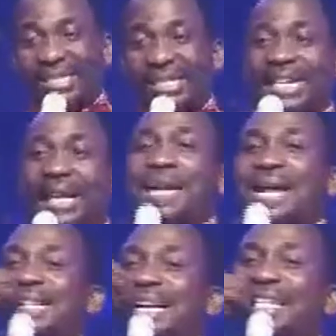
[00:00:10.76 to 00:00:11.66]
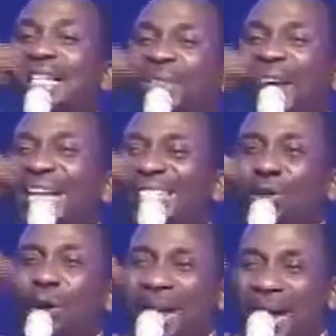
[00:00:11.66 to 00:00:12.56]
the same that satisfies
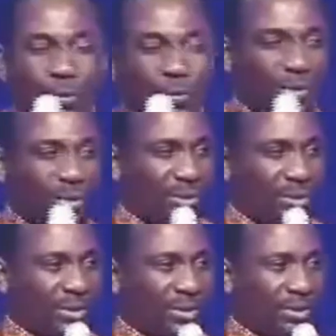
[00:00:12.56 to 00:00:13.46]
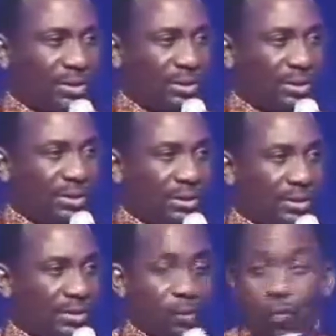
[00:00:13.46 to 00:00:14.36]
your mouth.
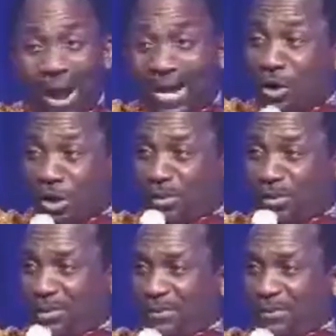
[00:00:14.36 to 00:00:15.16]
One gospel.